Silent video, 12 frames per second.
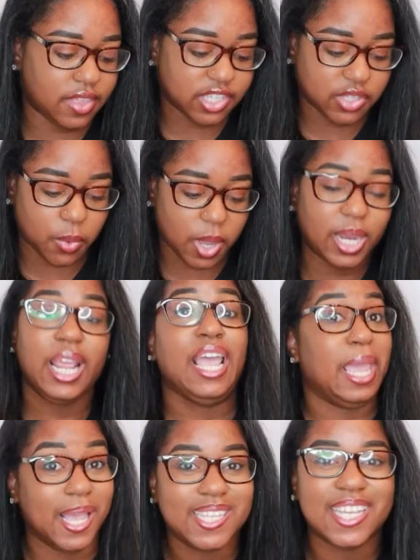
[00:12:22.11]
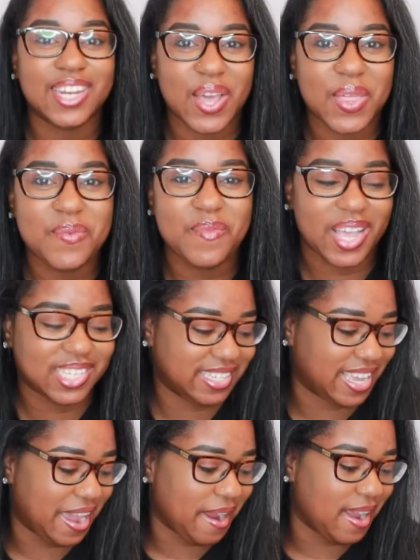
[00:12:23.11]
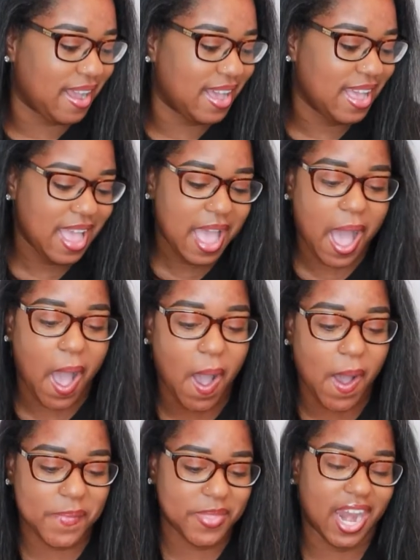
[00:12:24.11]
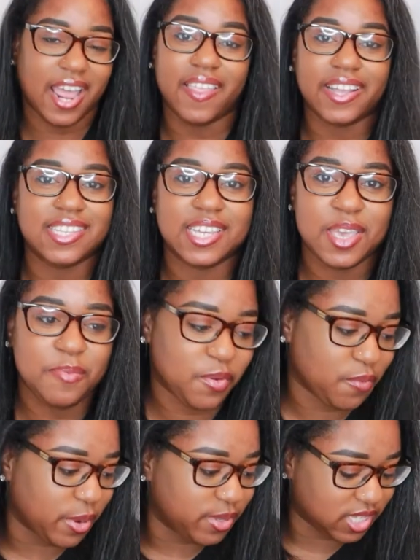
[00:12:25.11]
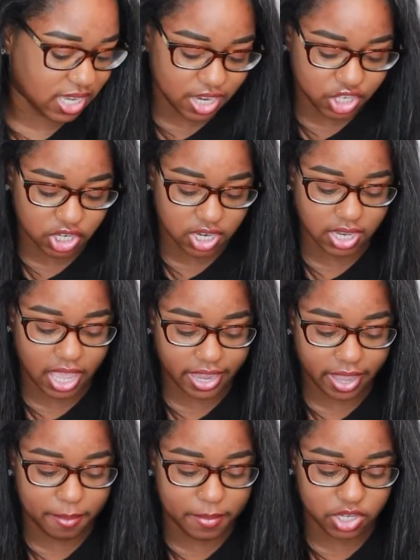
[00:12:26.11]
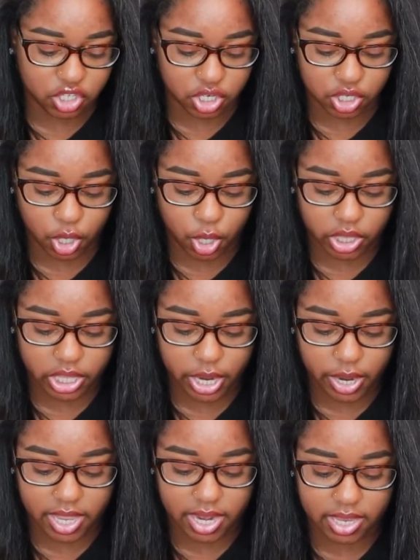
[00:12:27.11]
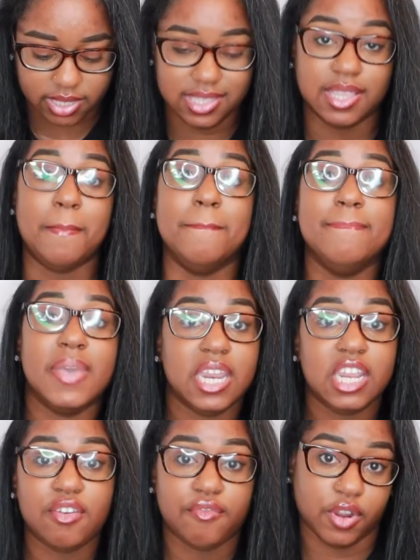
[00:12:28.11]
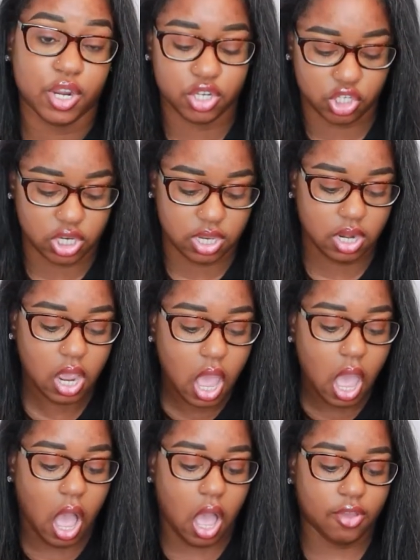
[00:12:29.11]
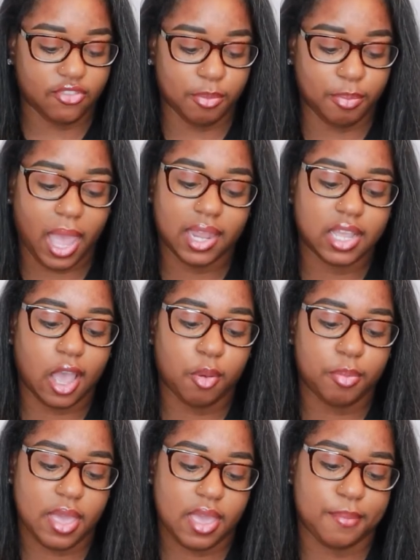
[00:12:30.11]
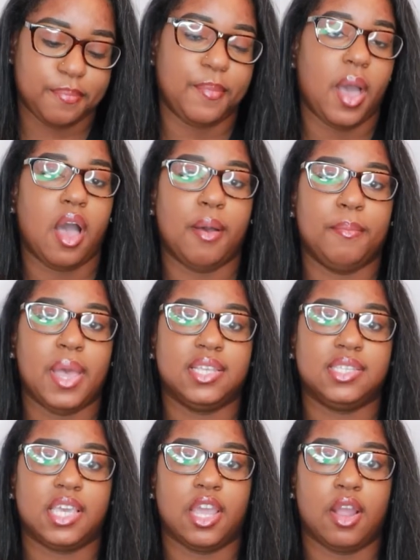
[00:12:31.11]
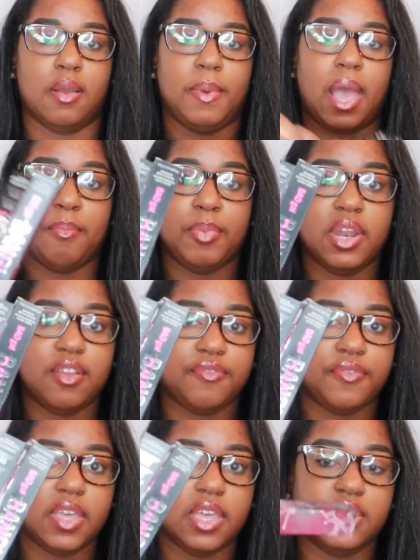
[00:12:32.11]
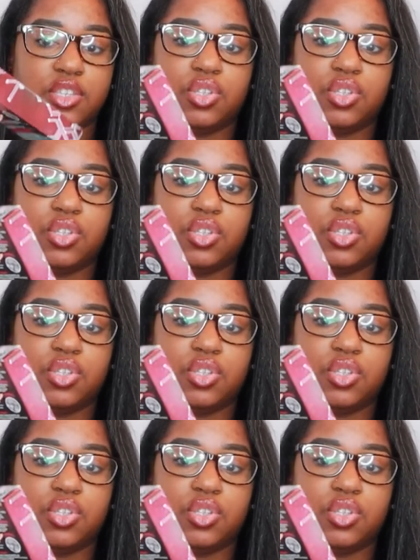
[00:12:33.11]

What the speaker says: This one is another mascara that I like to keep in rotation. Like I mentioned earlier, it is the mini version of the Bad Gal Bang mascara by Benefit.